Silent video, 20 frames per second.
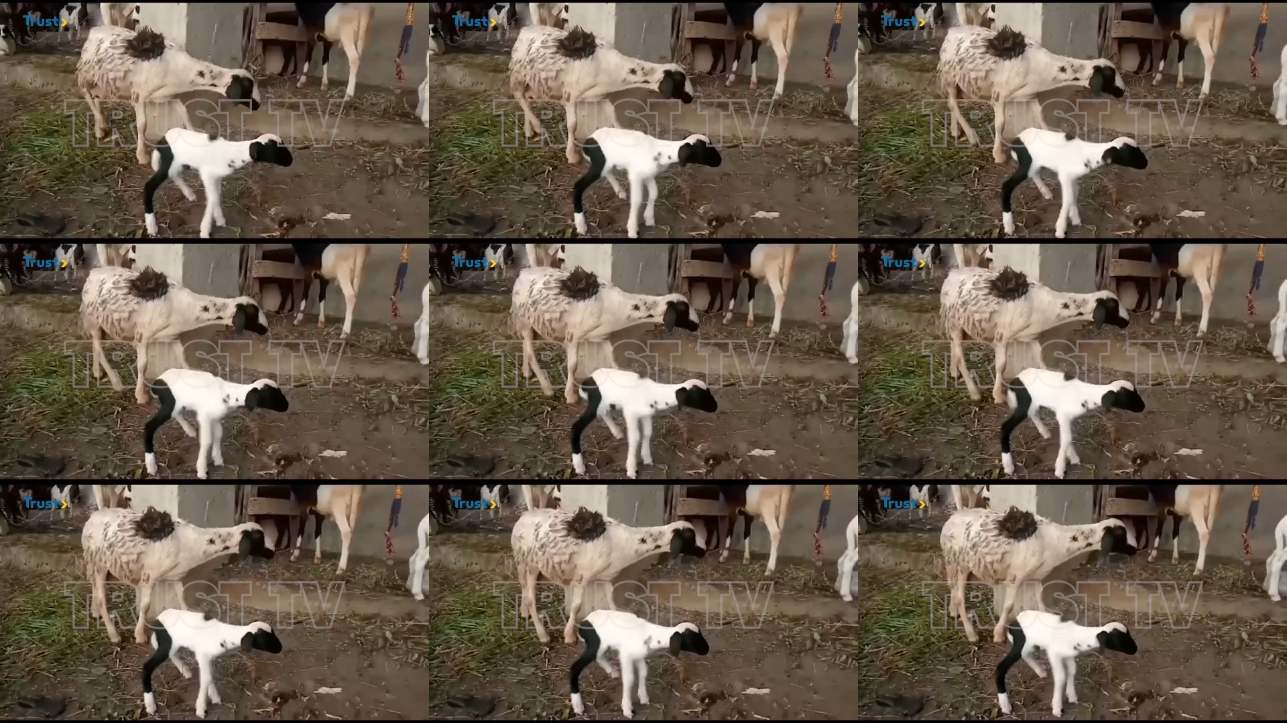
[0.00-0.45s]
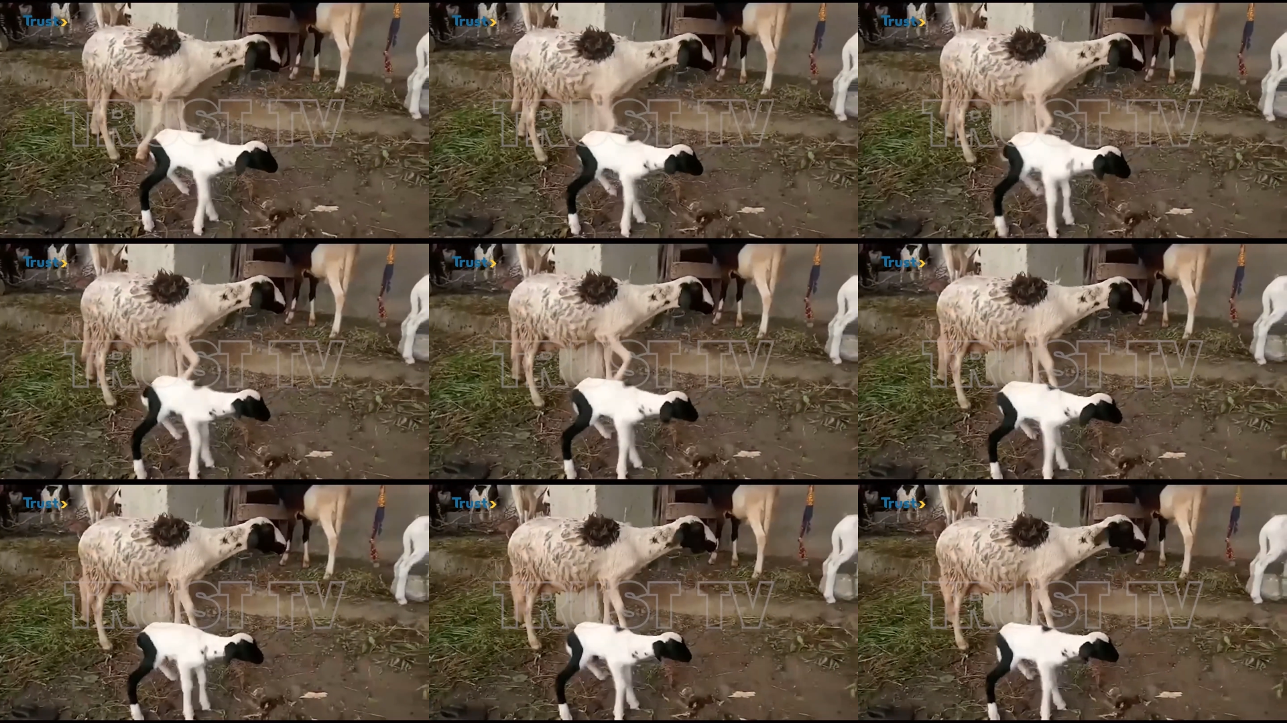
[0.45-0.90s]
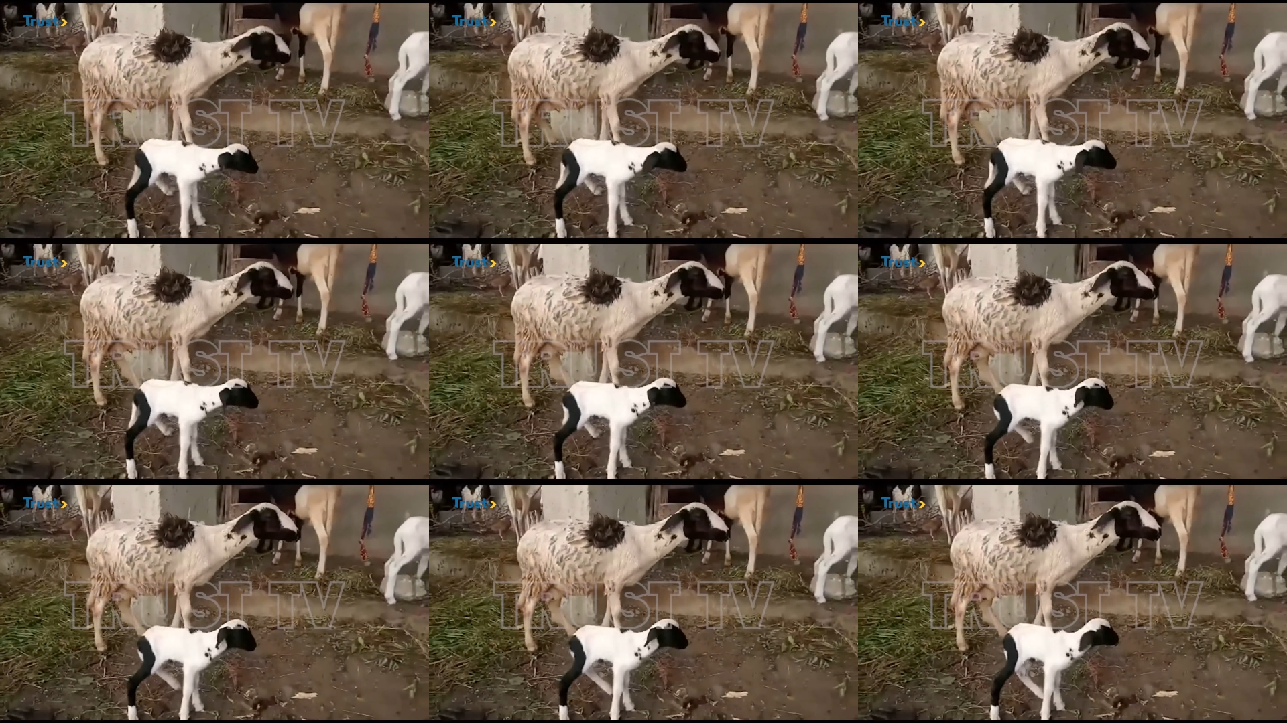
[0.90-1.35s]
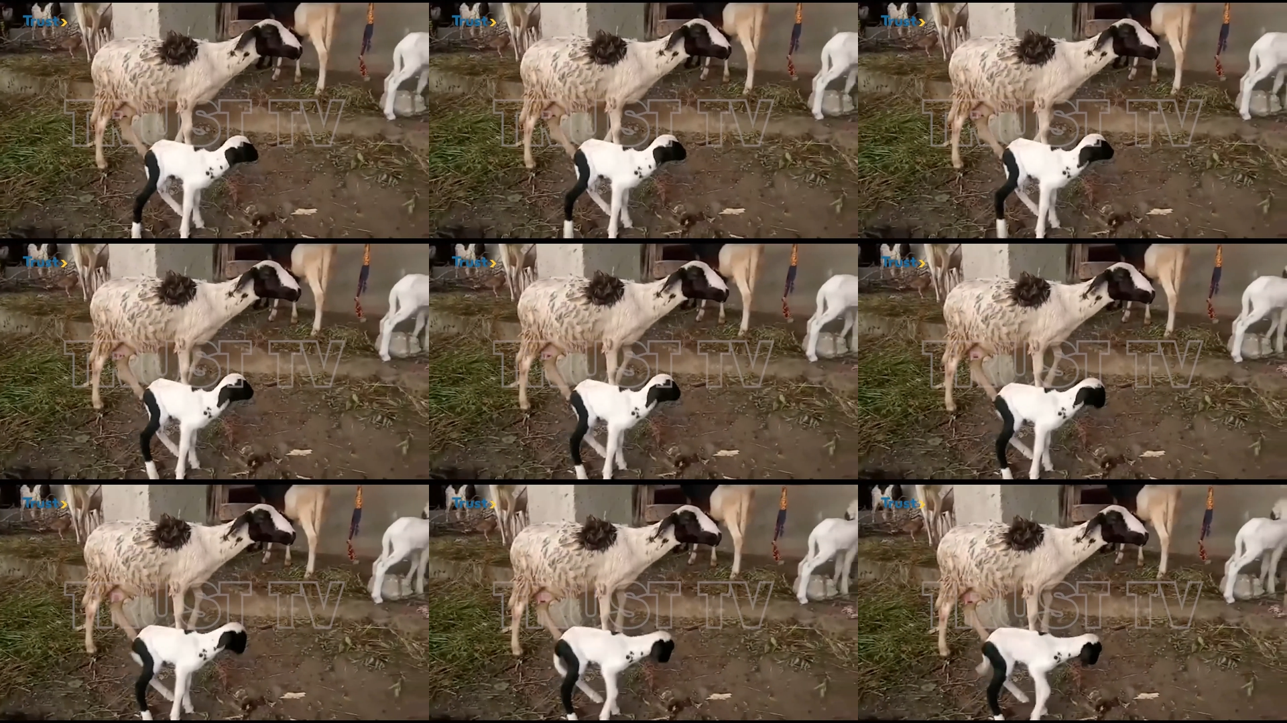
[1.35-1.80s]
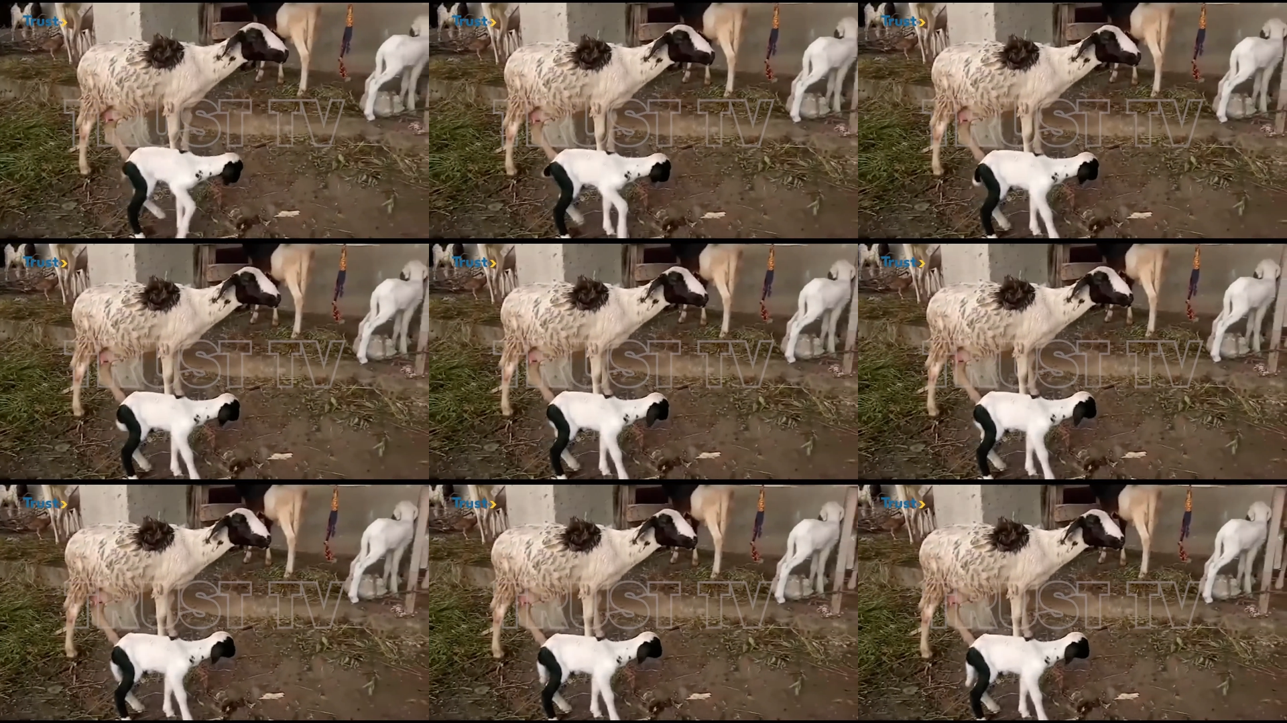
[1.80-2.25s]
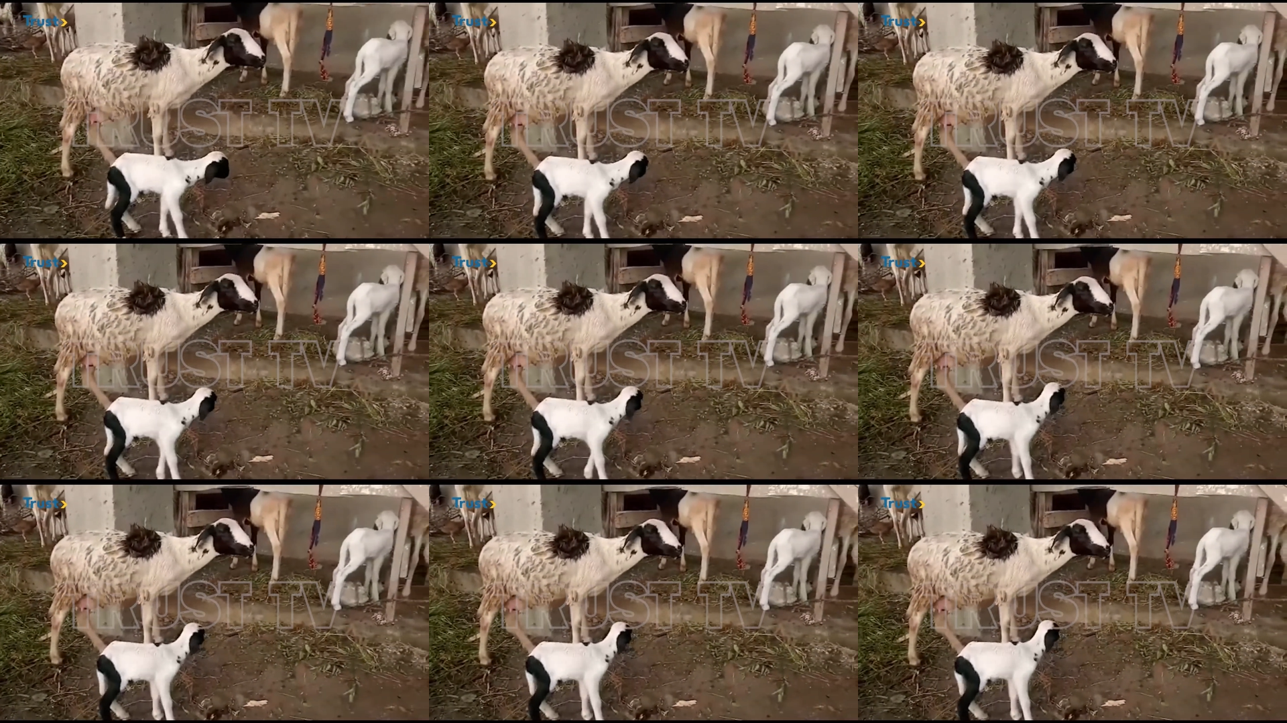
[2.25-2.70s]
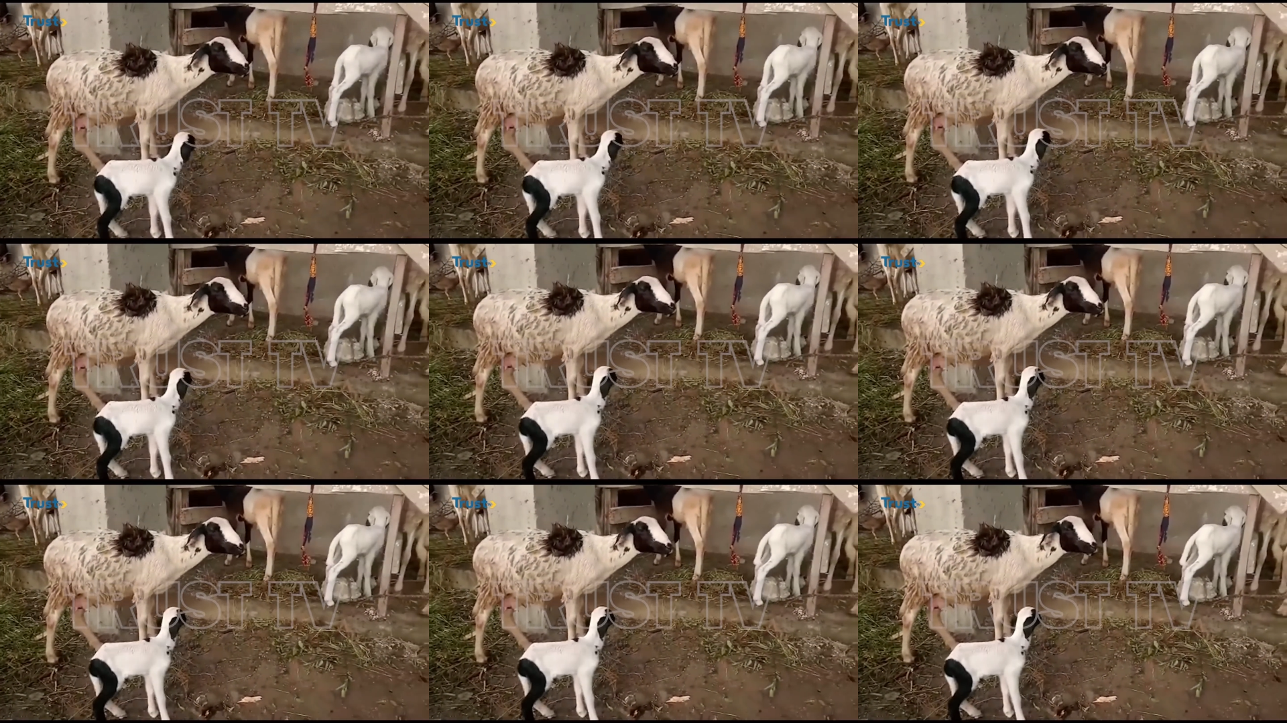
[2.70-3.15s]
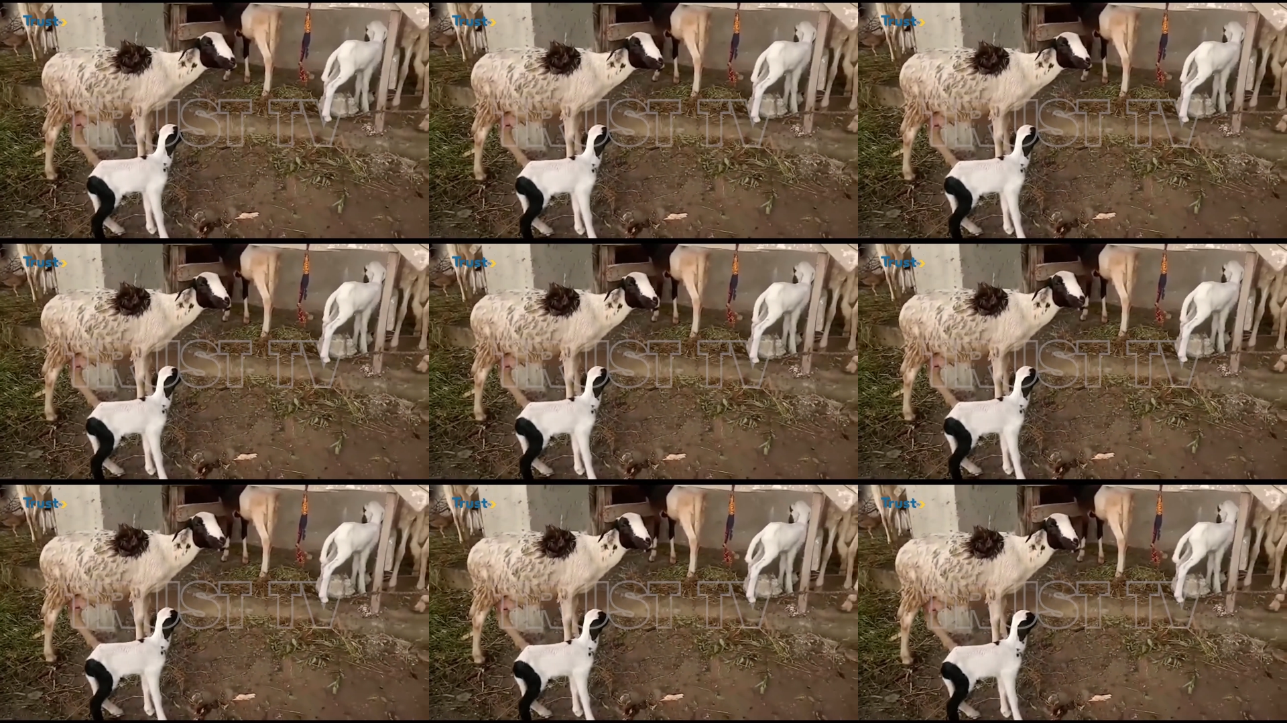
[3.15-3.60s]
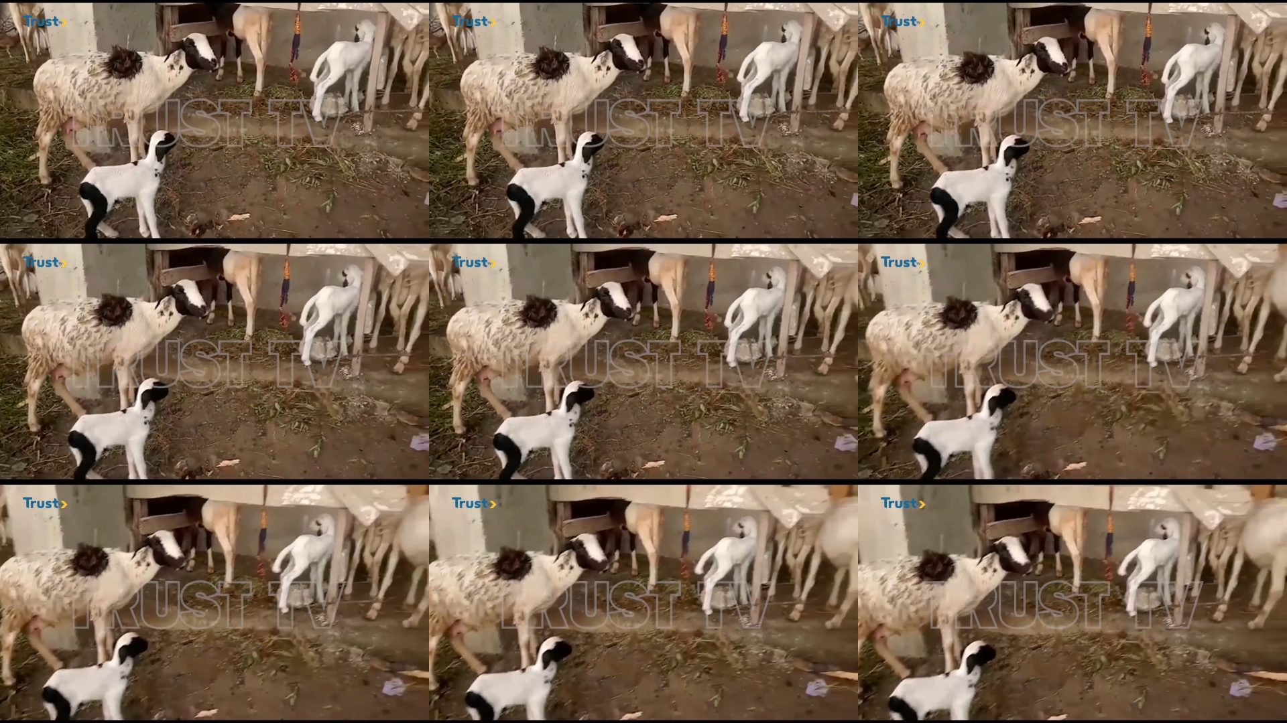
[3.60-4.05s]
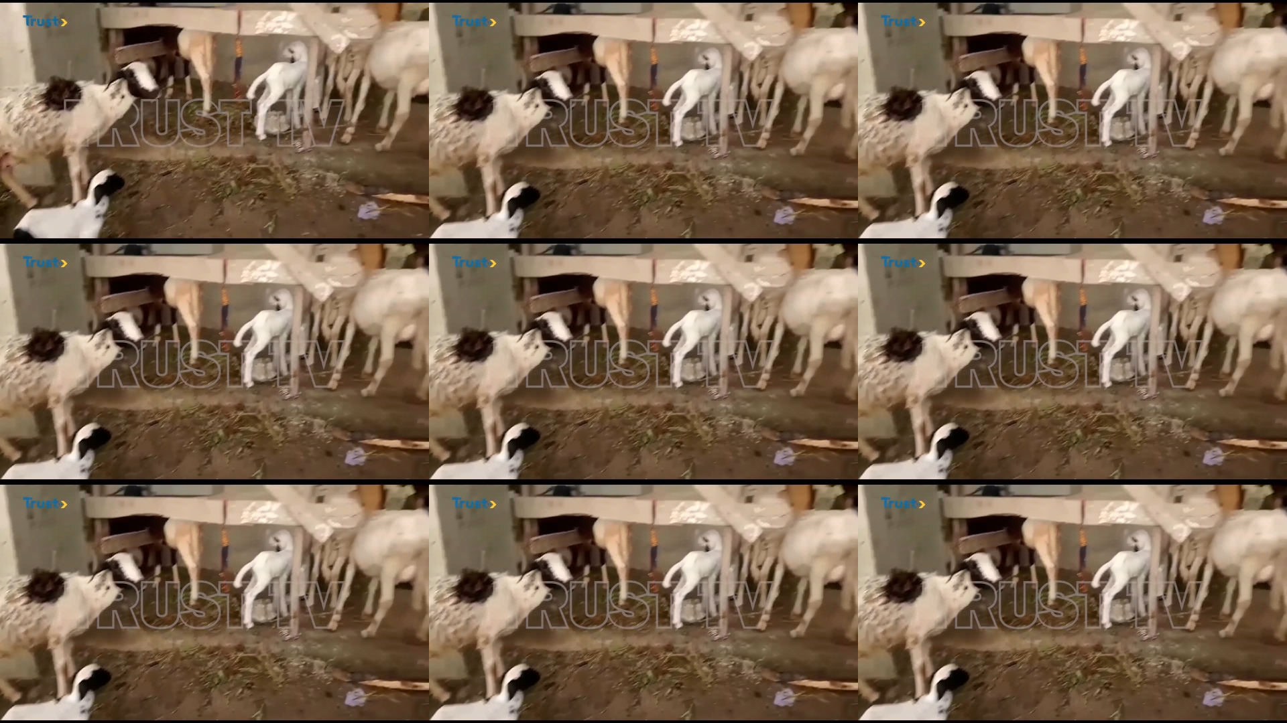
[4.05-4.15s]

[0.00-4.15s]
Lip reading: [unreadable: no face in view]